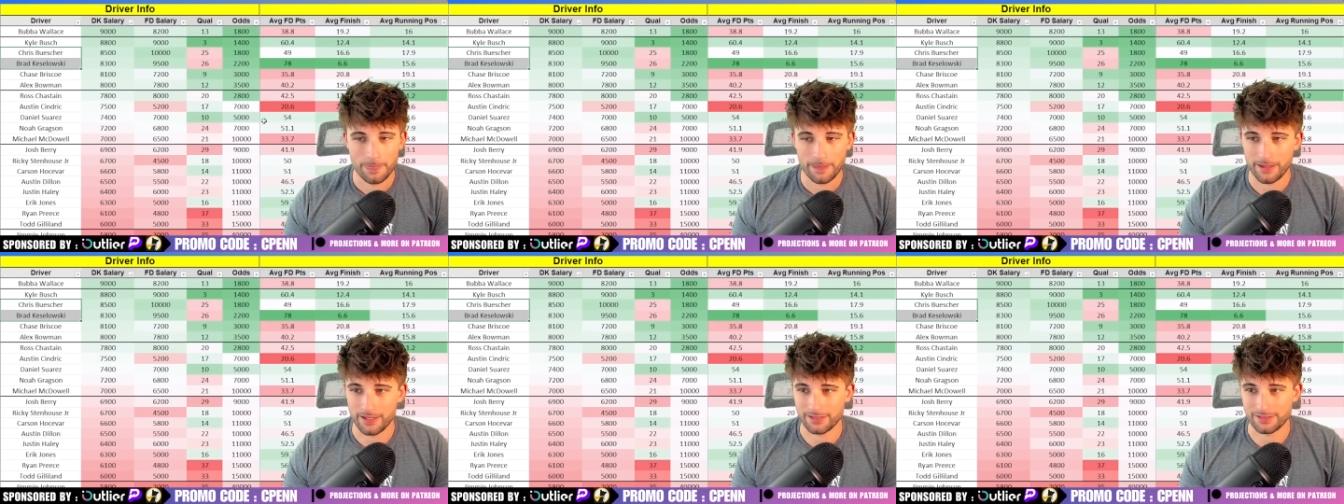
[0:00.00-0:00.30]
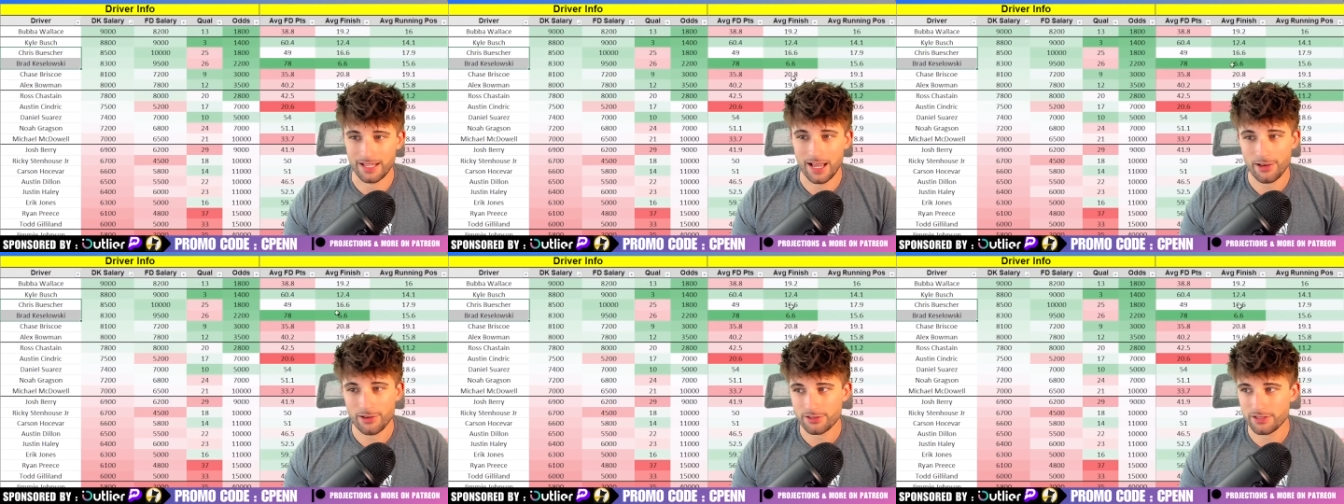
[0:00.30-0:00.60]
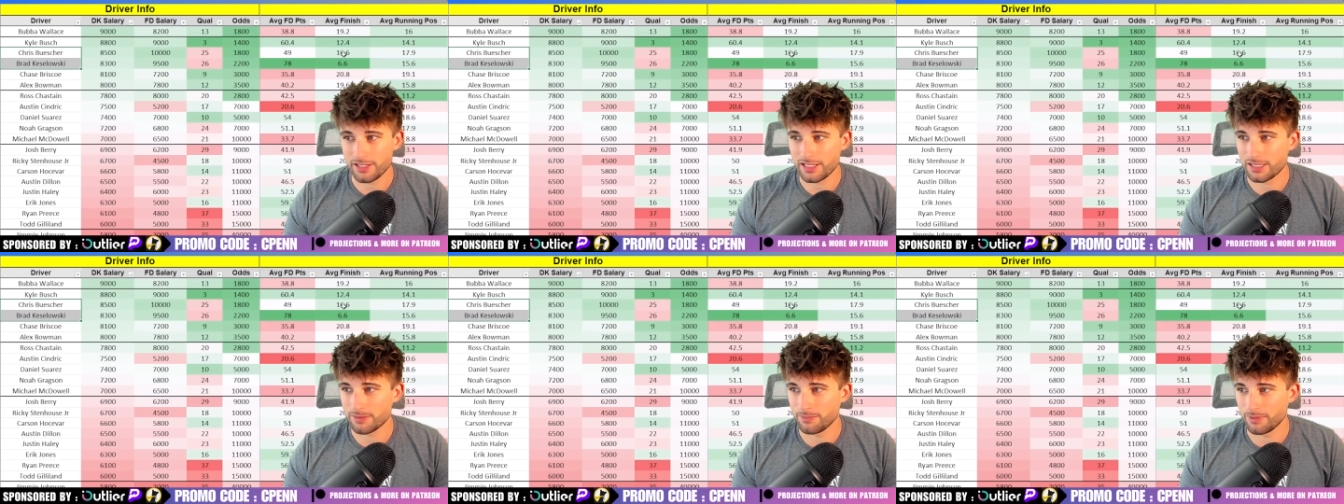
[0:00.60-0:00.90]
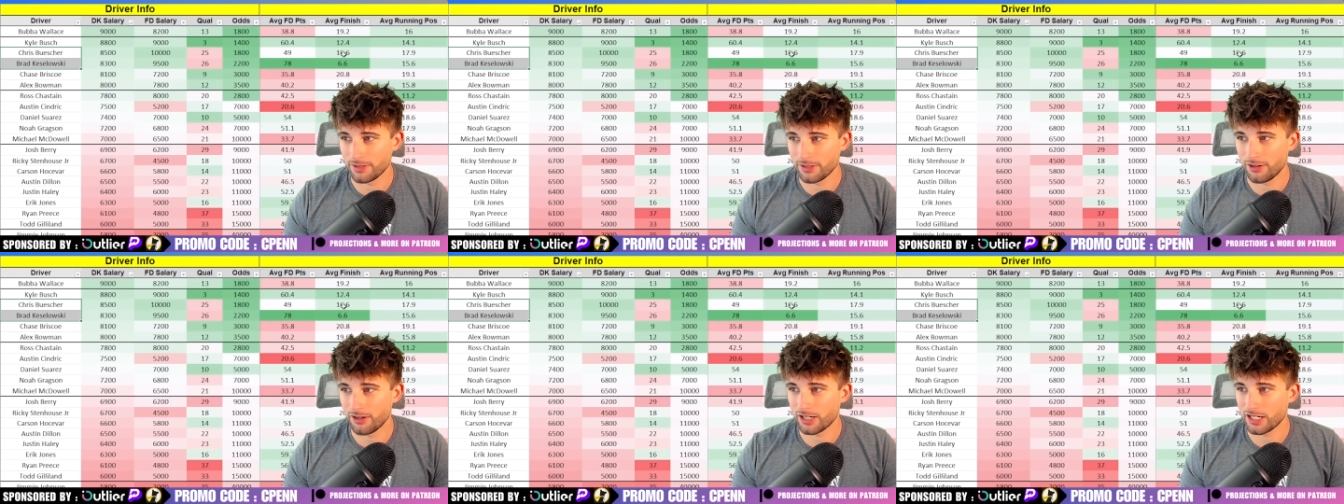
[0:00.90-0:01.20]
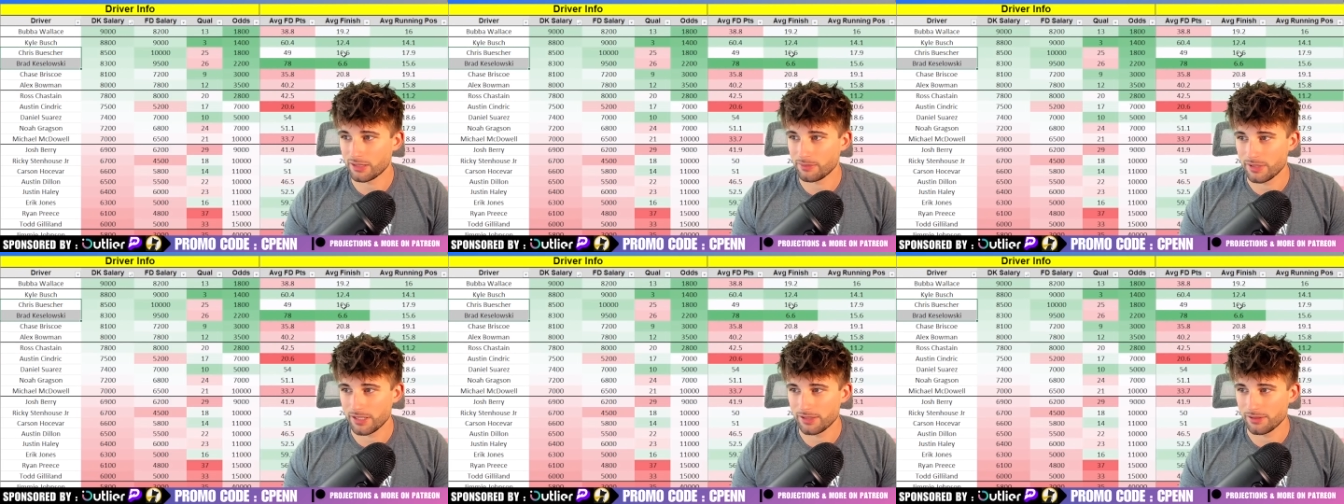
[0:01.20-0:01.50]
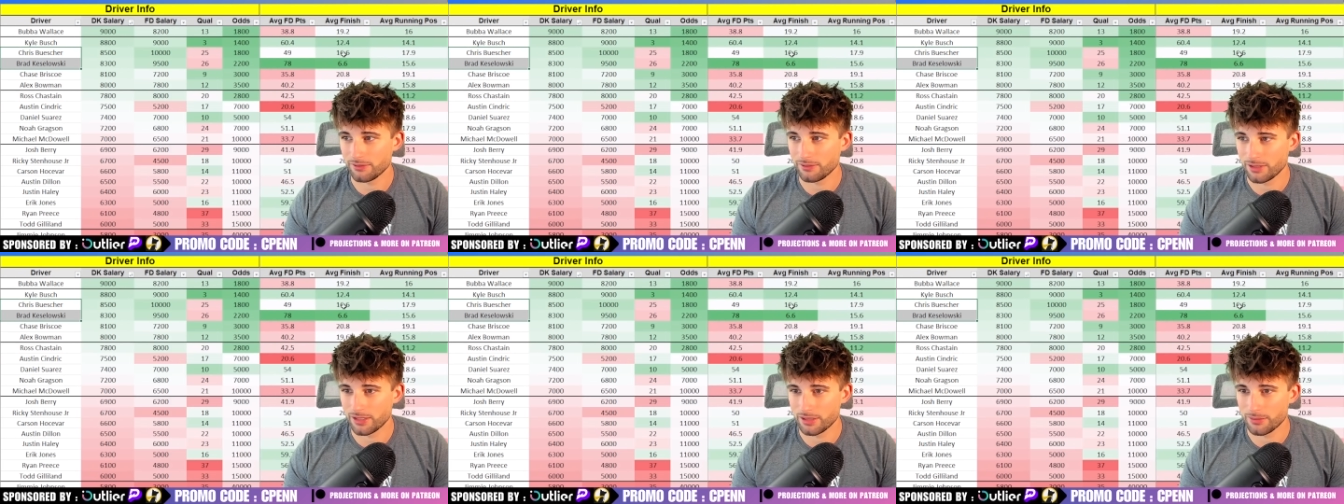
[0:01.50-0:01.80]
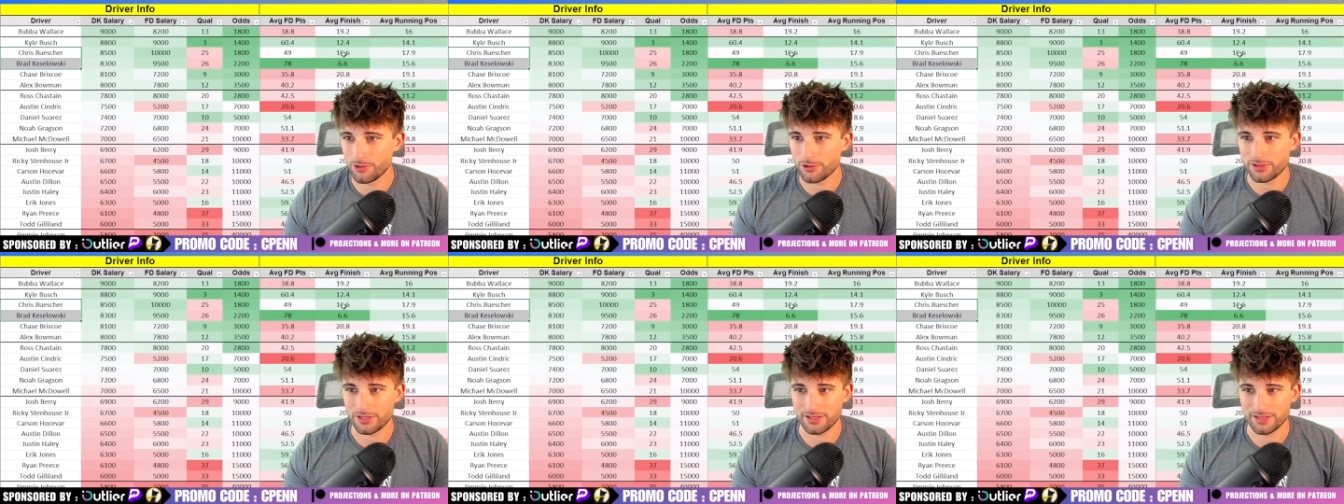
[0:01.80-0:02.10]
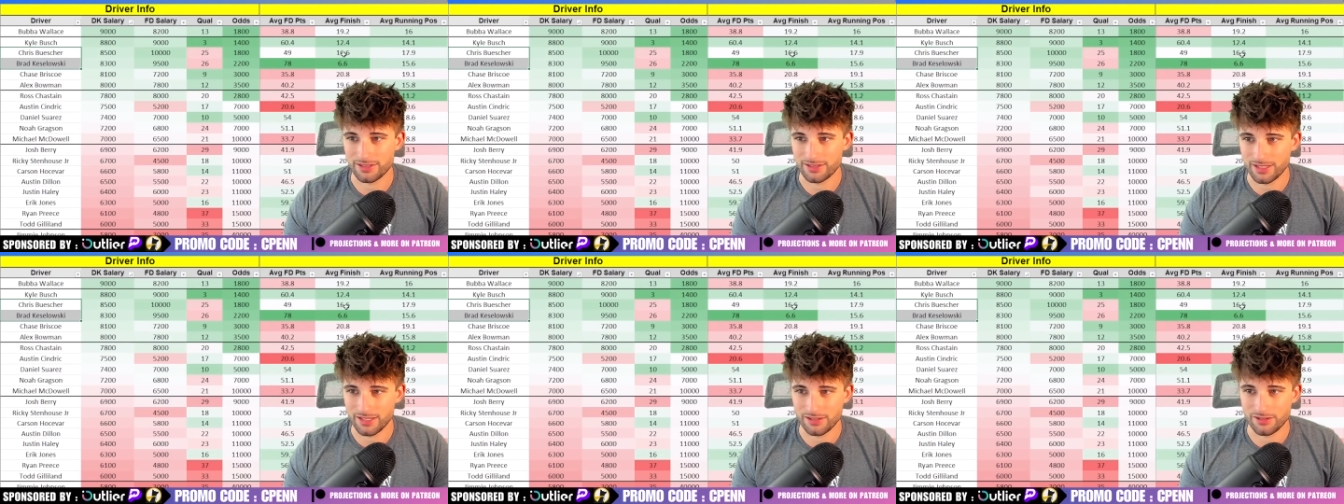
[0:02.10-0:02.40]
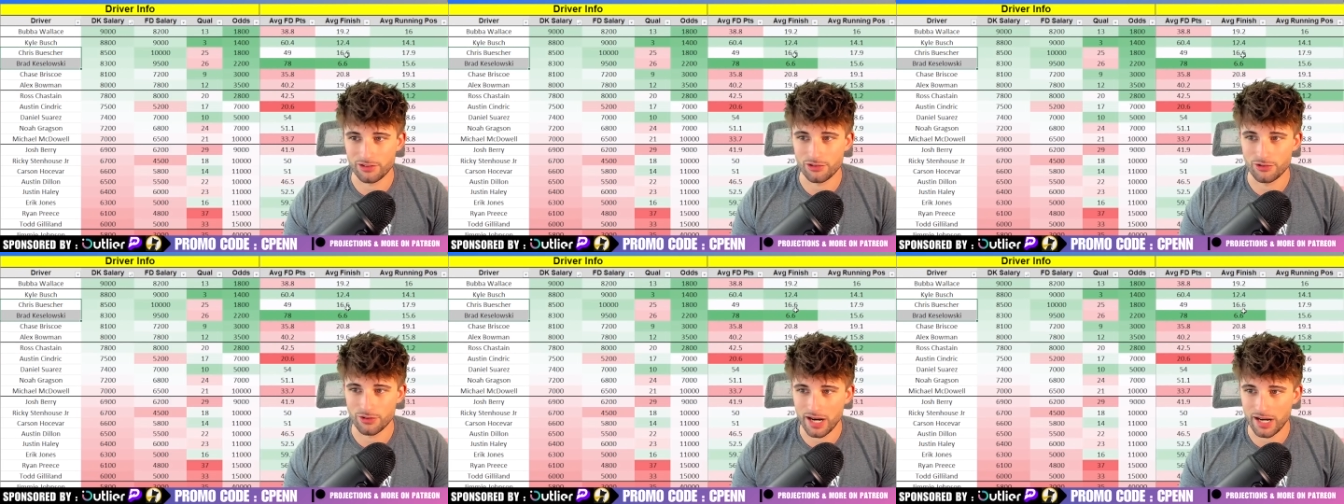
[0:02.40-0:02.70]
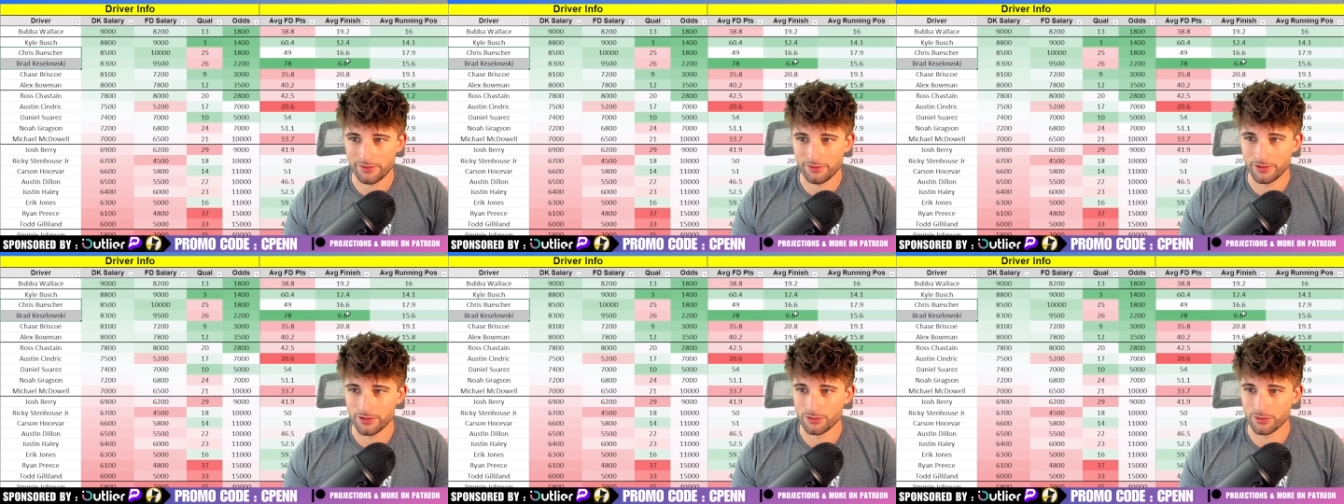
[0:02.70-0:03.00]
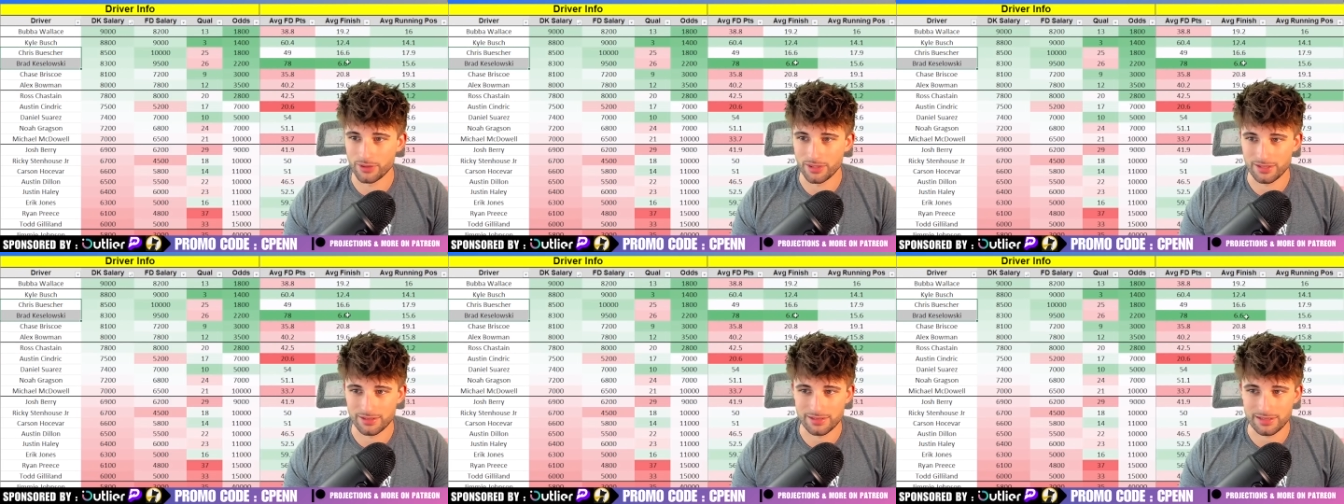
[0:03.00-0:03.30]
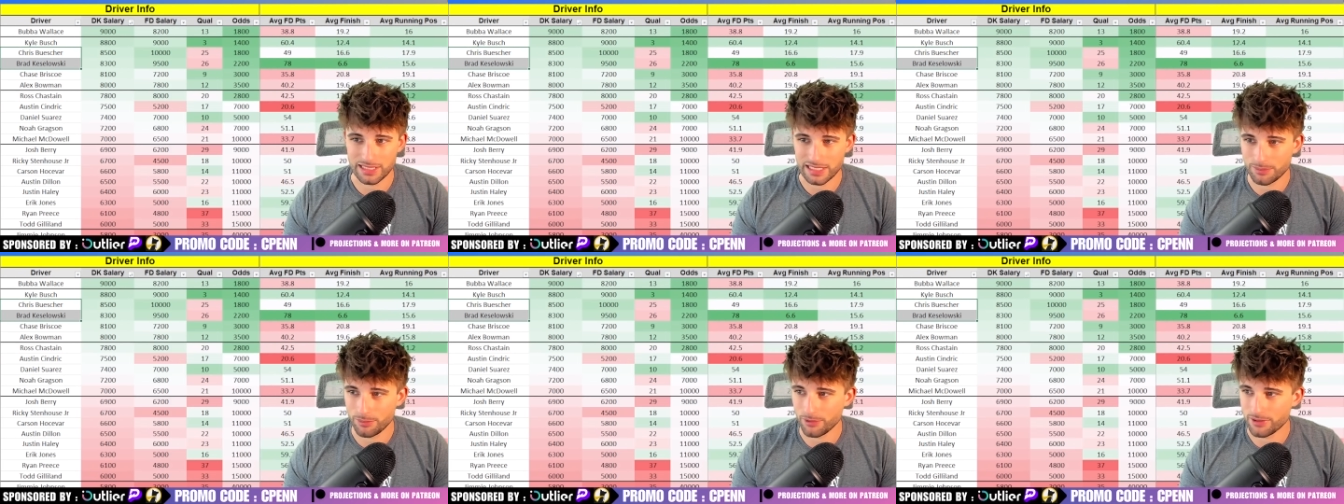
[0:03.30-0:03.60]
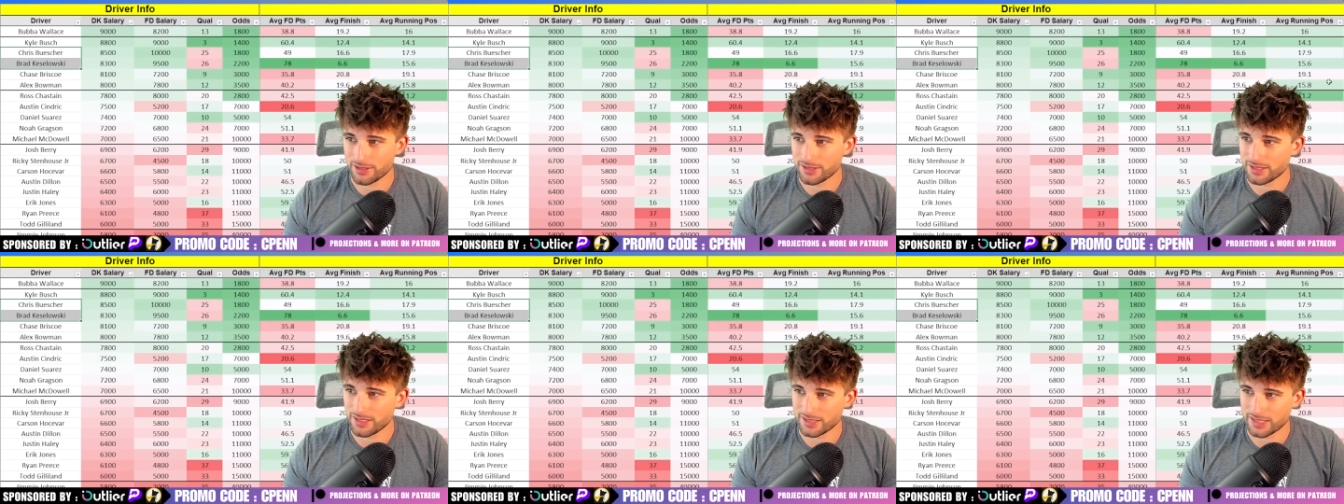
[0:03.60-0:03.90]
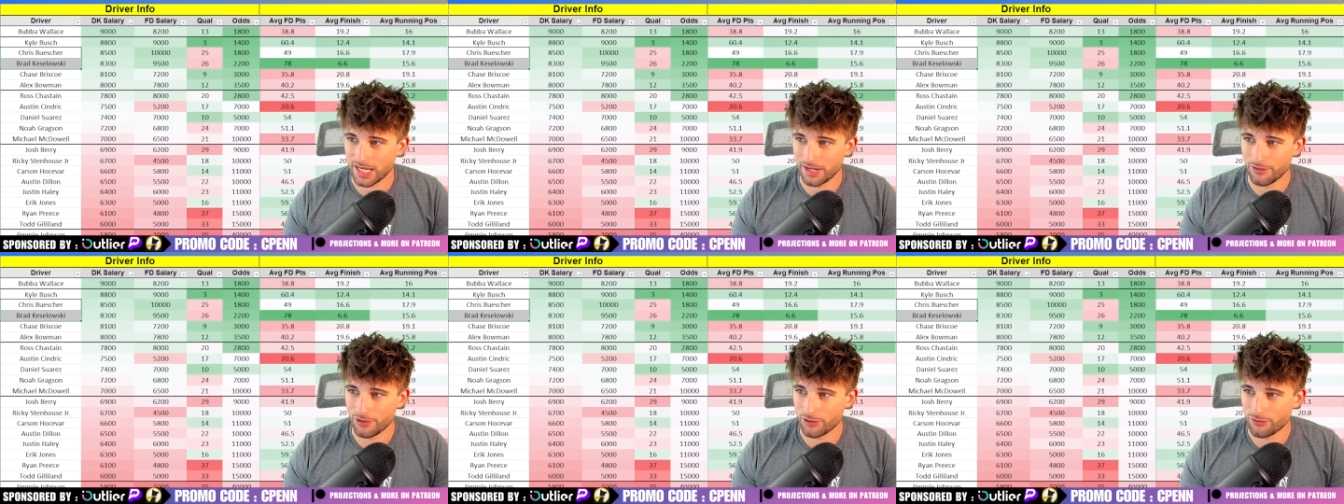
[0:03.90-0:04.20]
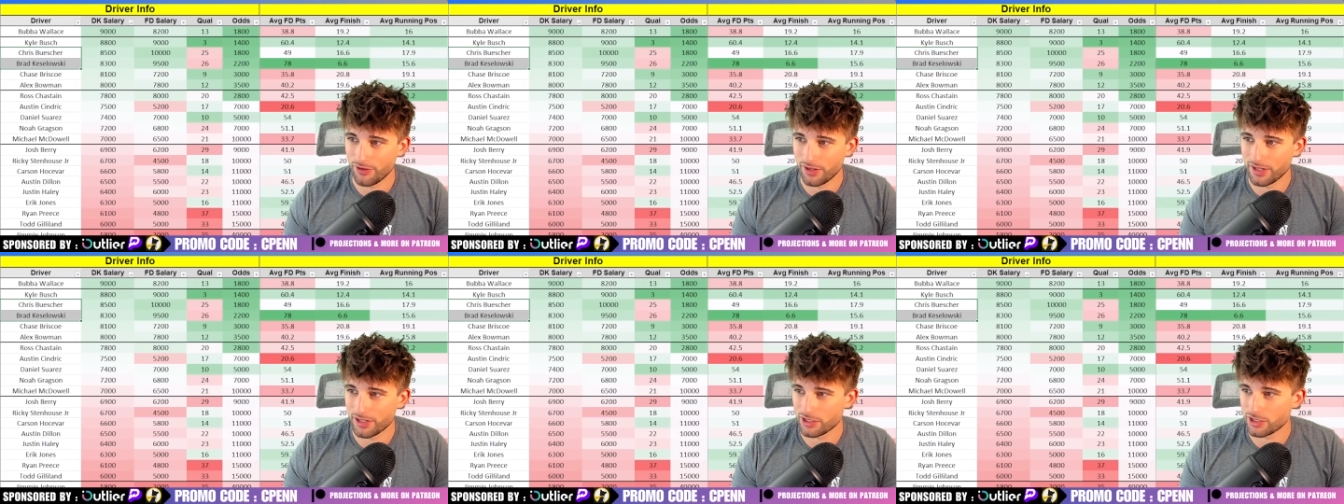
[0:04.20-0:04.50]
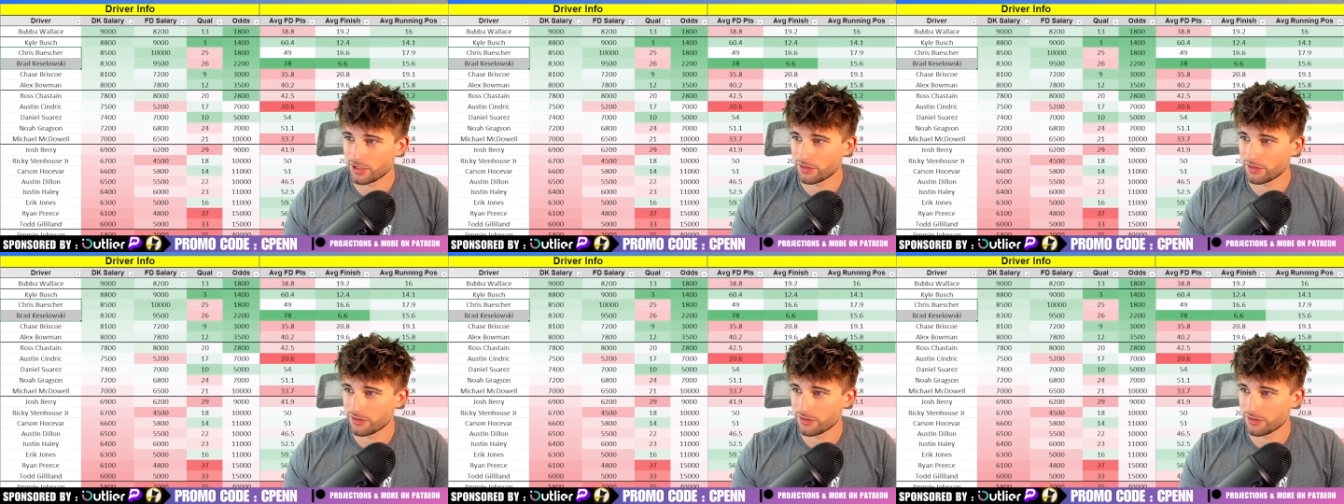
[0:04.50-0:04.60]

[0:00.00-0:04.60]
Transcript: Keselowski's been arguably one of the most consistent drivers with a 6.6 average finish,